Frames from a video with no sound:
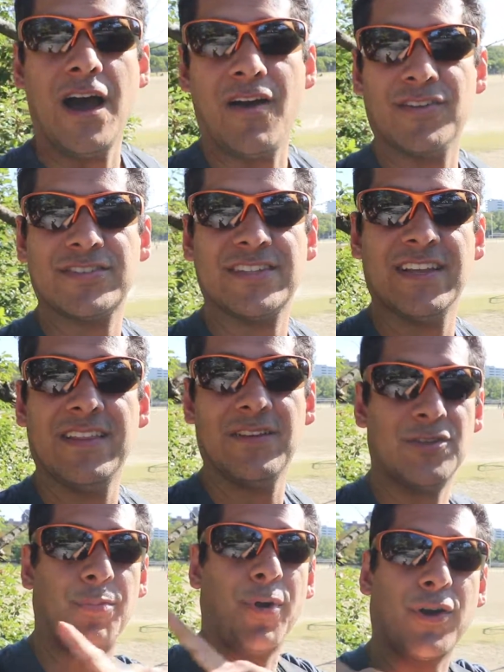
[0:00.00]
Obviously
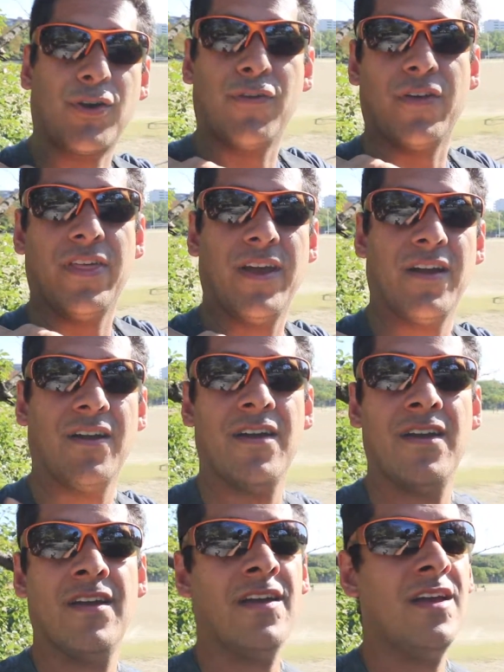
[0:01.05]
there's the park over there
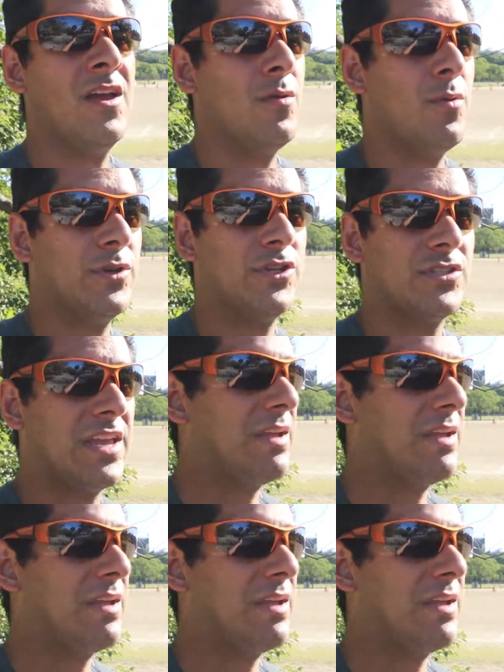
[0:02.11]
where we just